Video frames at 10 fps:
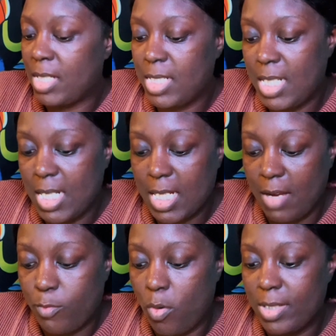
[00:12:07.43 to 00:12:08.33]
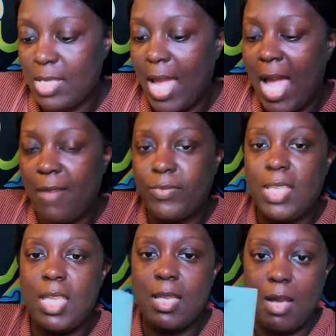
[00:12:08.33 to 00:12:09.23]
And then, of course, I have
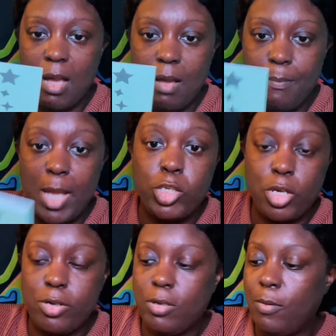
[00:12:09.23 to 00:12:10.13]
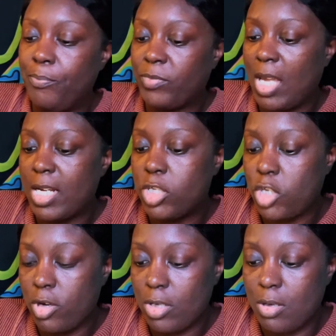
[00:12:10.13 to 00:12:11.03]
the my journal. And the
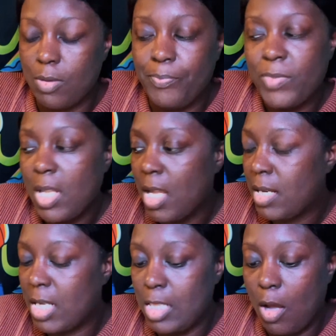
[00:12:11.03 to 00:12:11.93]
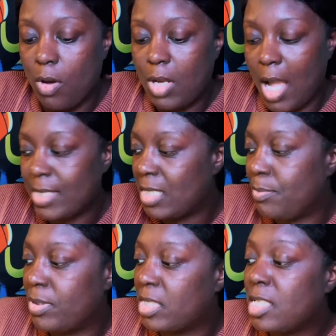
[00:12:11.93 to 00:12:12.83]
journal, the low
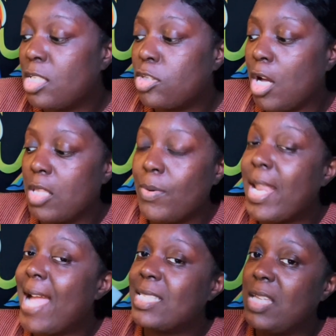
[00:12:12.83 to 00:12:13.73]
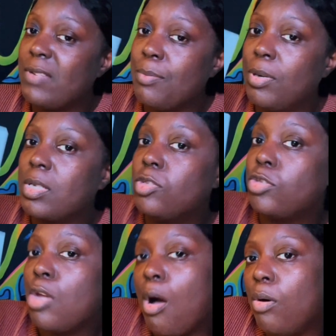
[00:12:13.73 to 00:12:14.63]
content book, this is the only one. The activity book is
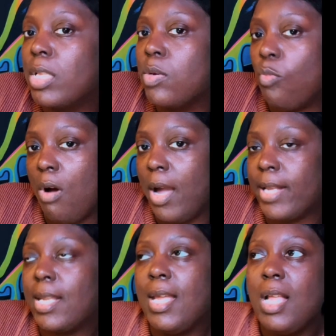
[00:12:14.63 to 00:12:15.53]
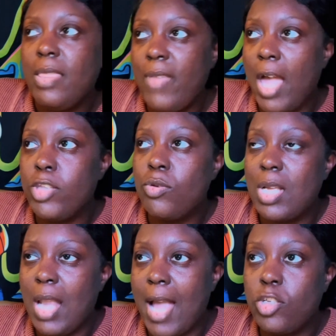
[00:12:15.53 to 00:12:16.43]
the only one that you
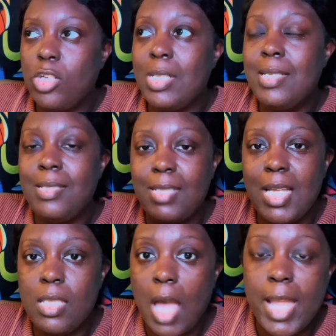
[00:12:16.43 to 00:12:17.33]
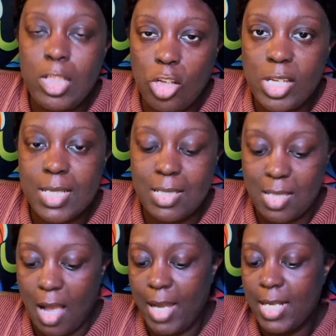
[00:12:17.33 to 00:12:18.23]
can actually see a look
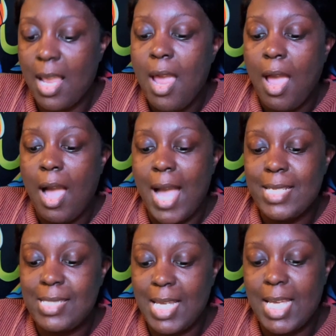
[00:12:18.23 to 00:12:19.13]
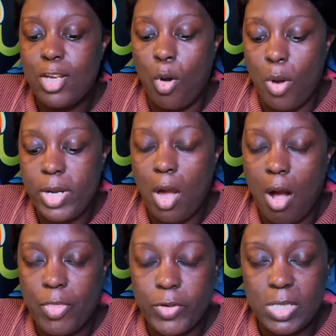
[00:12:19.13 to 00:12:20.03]
inside. I did on the
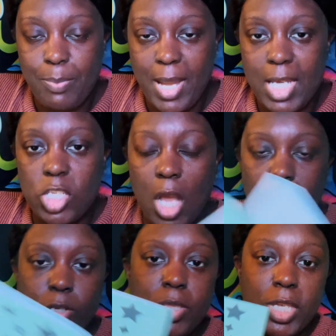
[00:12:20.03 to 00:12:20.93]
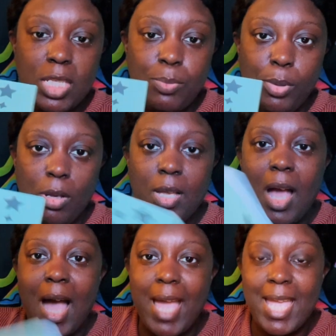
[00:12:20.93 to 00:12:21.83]
author's page under this book,
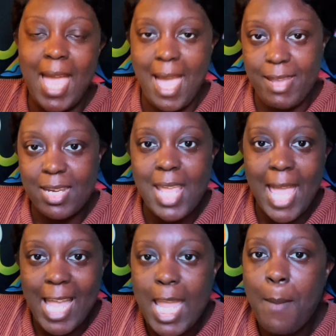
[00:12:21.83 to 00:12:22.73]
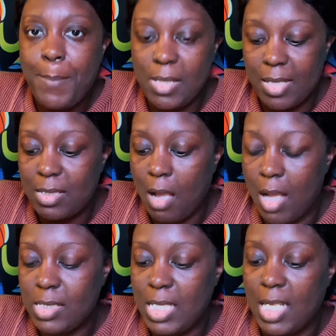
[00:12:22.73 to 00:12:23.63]
I added A+
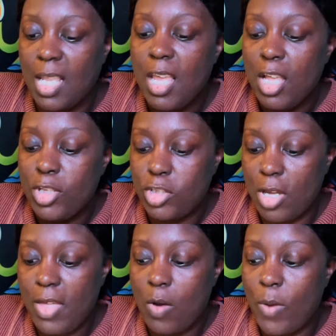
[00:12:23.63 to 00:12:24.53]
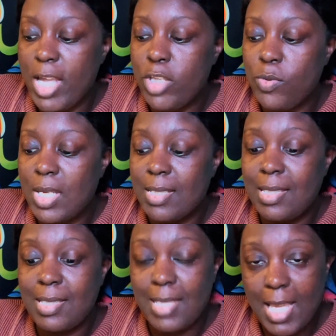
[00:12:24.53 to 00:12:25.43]
content so that way you can
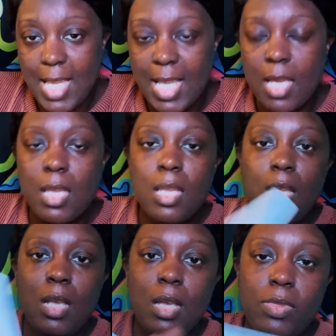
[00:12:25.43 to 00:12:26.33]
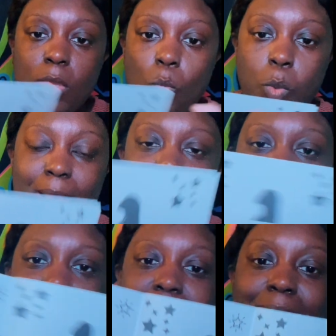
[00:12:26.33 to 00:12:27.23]
see what's
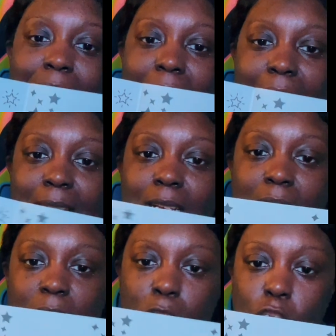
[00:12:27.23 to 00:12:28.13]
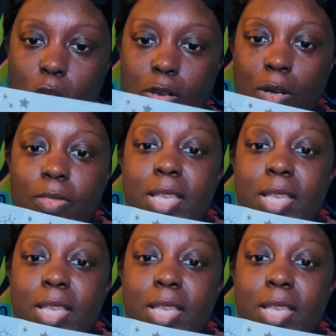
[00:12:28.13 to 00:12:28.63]
inside the journal.